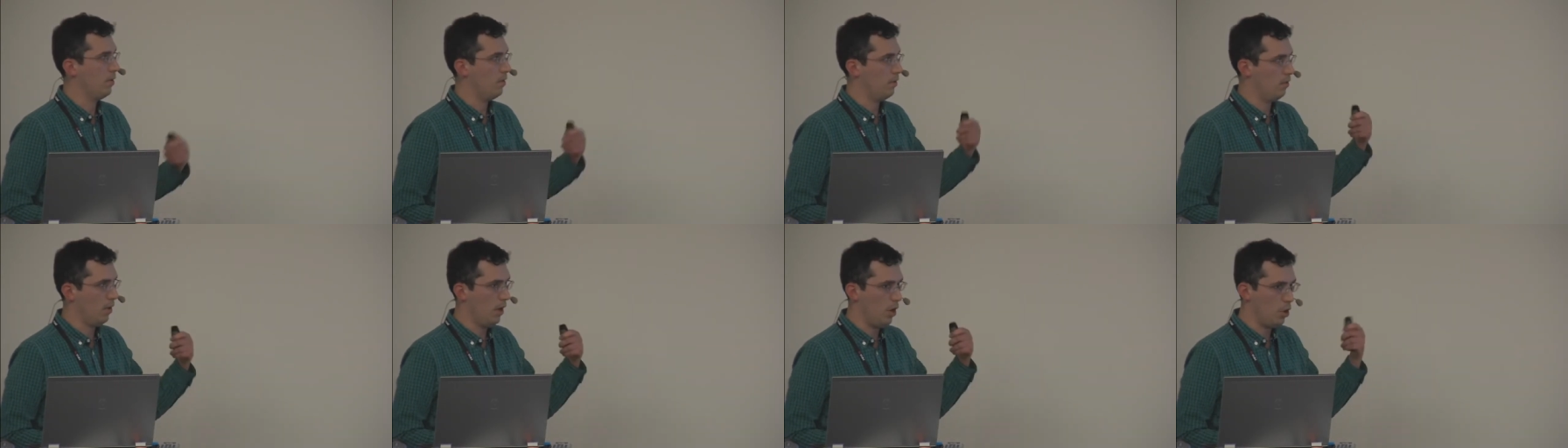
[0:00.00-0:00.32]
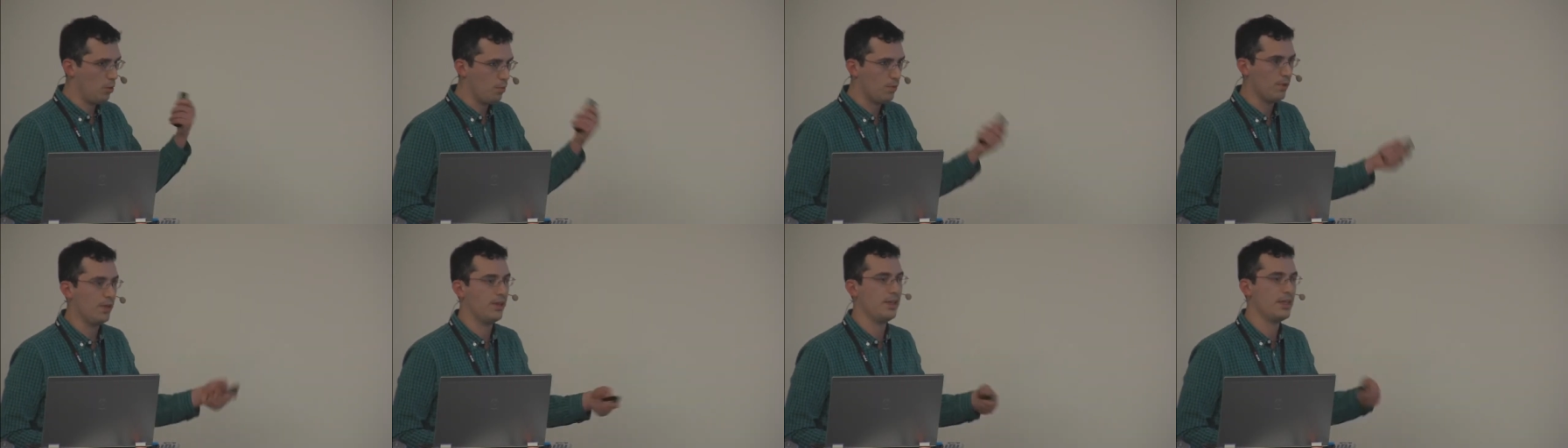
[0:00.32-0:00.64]

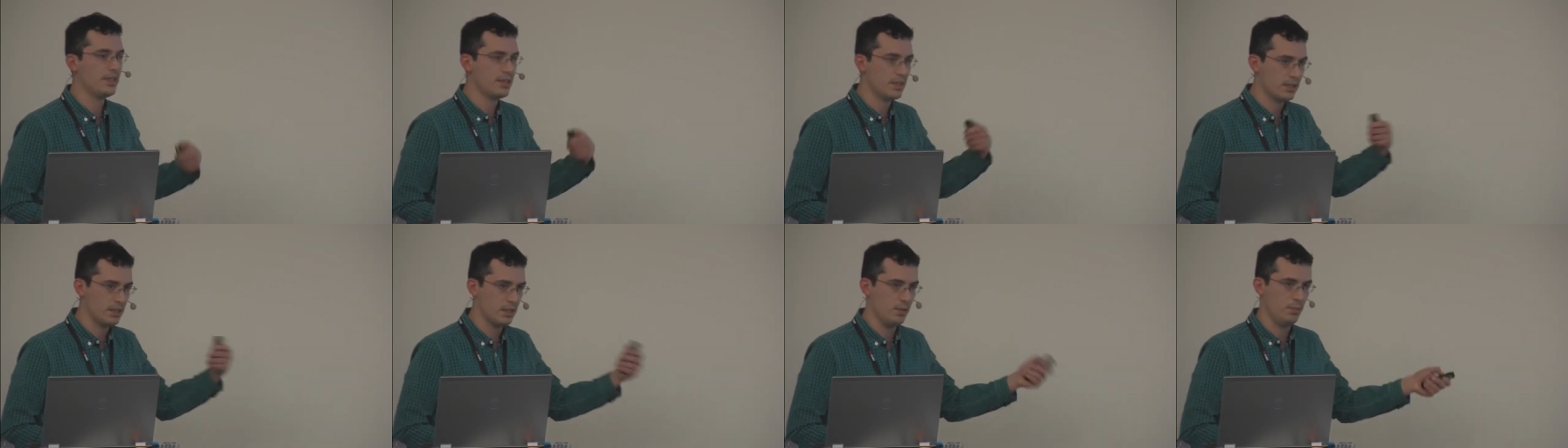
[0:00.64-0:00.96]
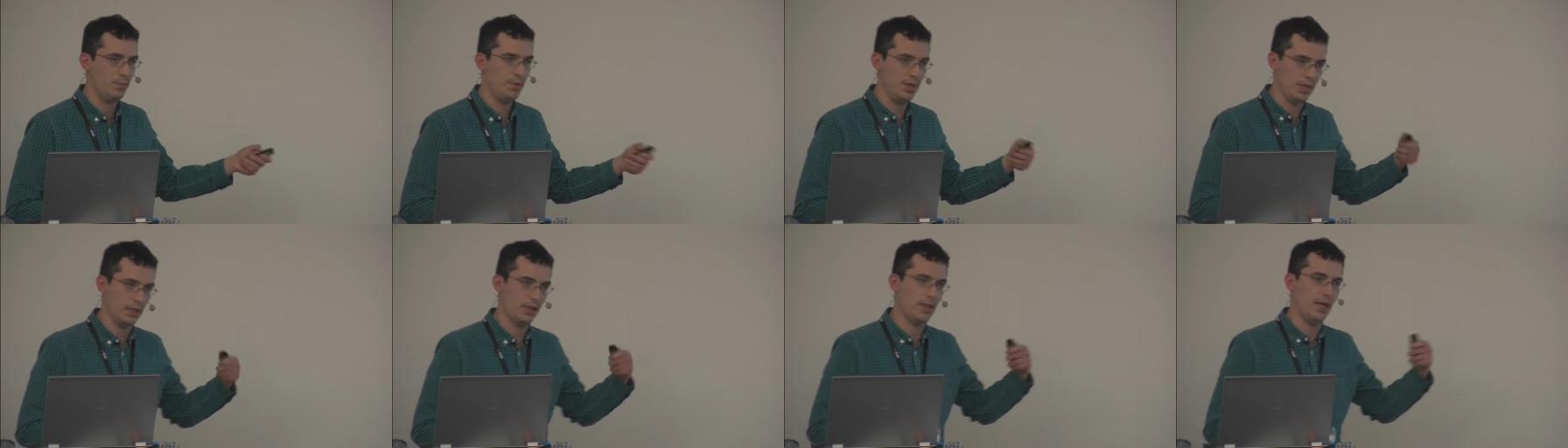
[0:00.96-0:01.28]
hopefully this is the
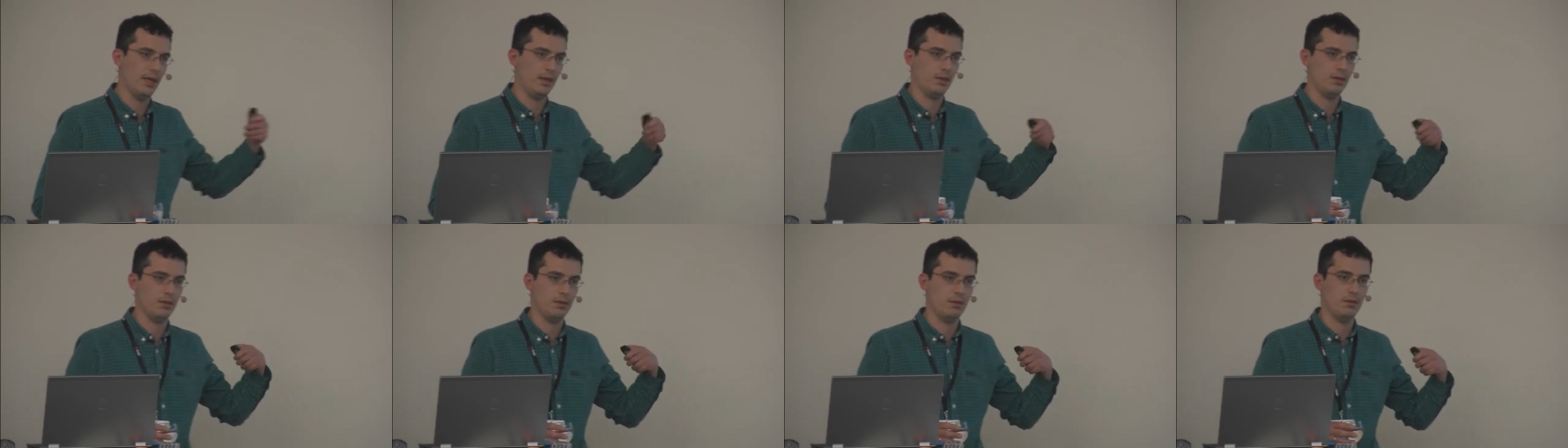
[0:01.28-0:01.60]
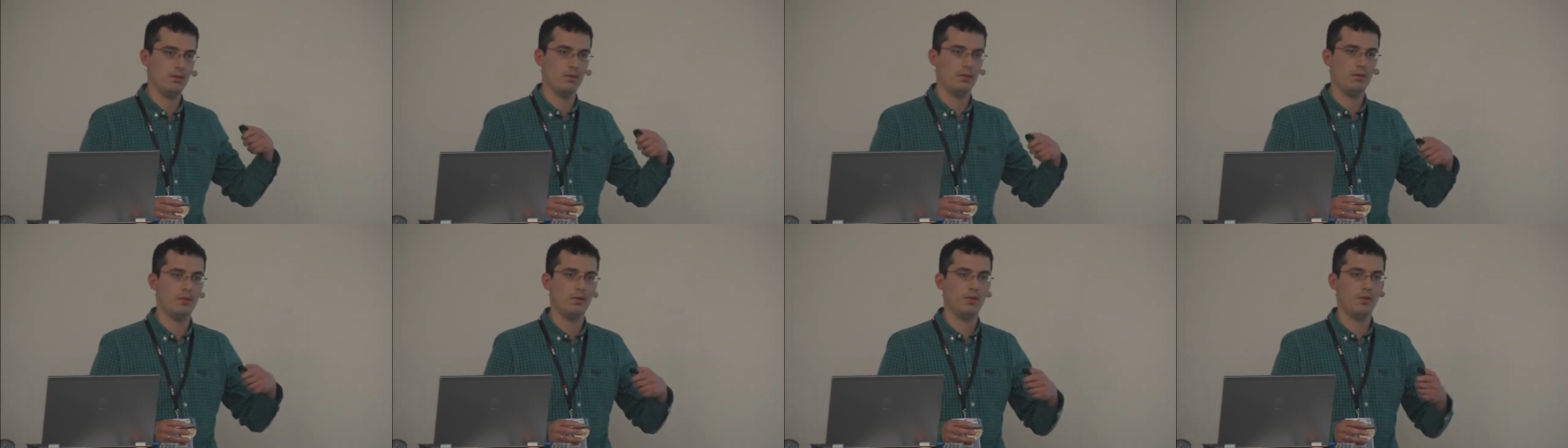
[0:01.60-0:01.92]
bit that
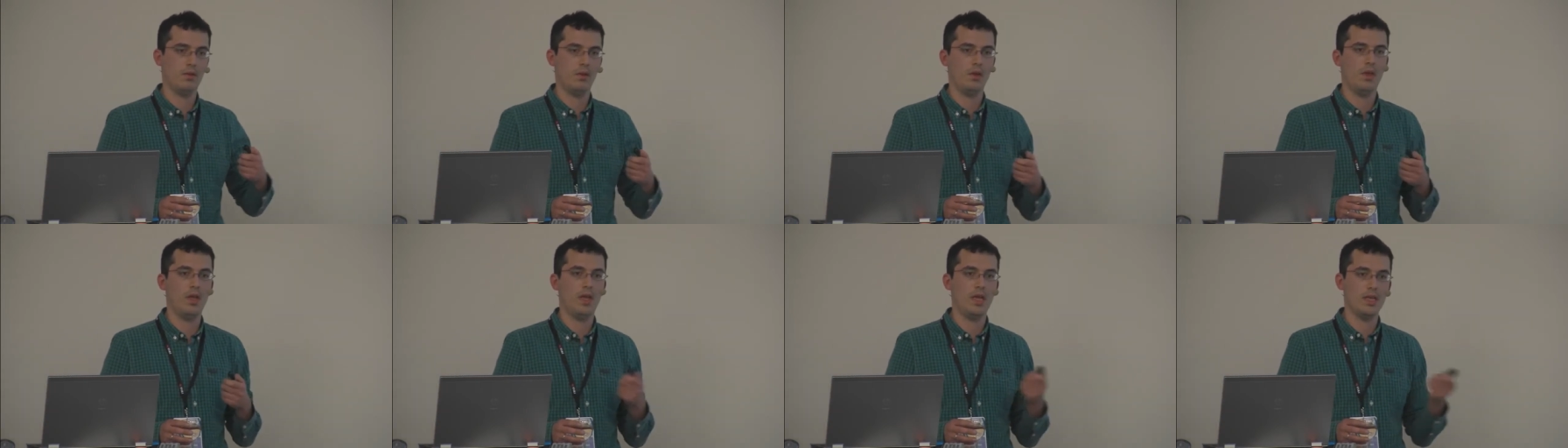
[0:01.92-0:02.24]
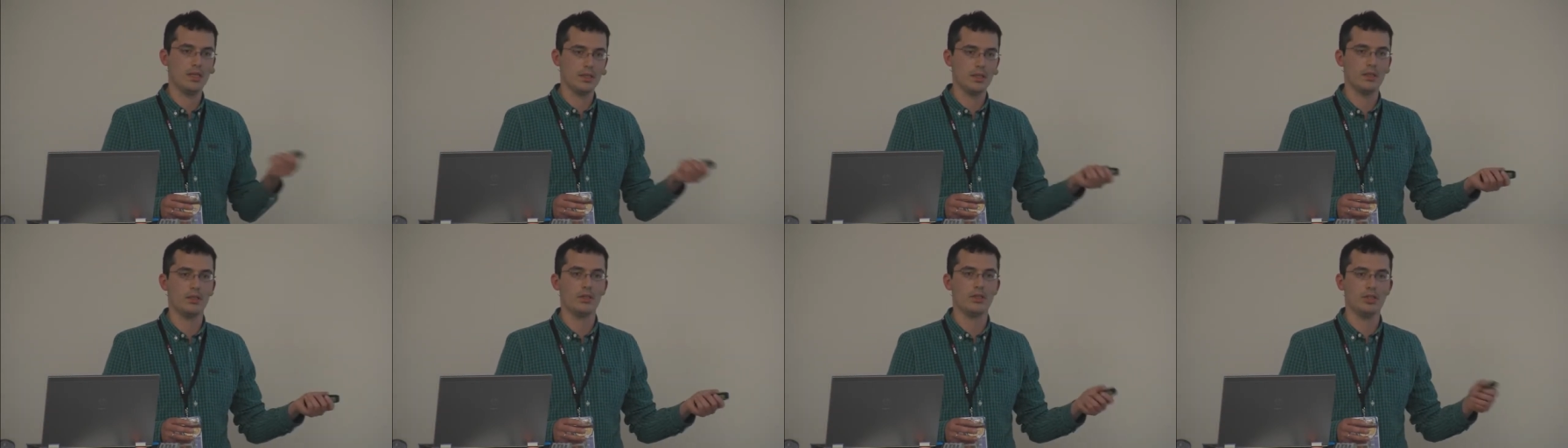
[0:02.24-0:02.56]

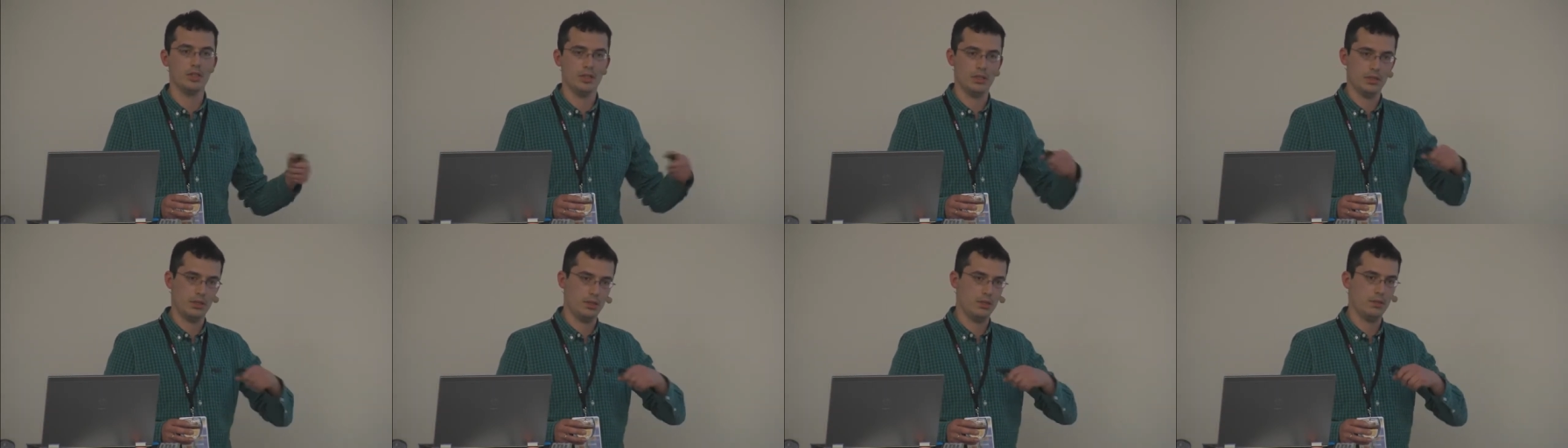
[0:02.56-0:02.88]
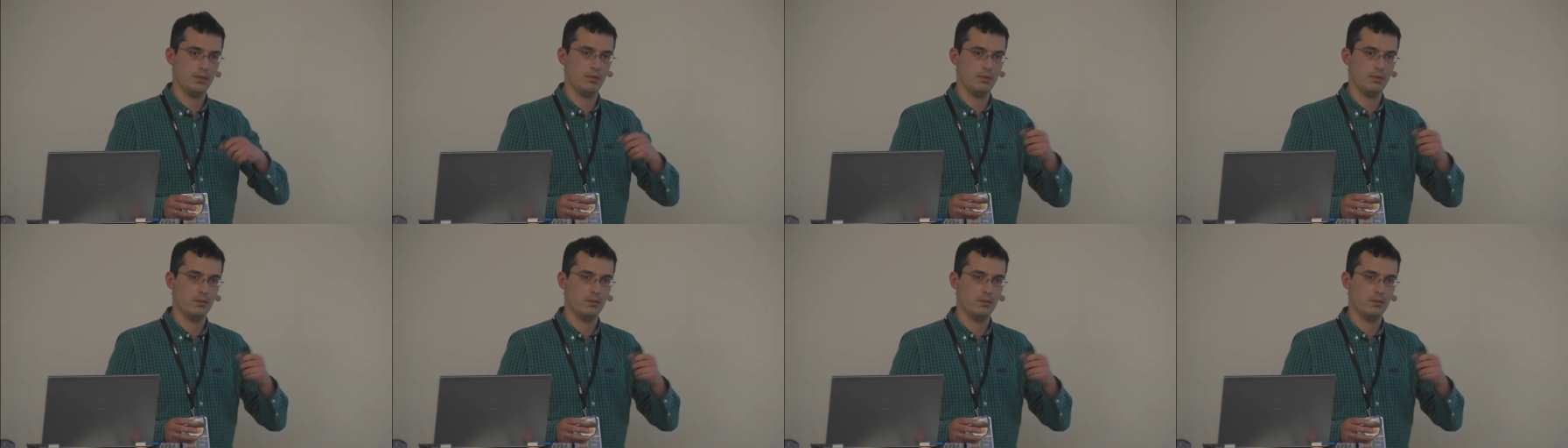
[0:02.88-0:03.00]
isn't just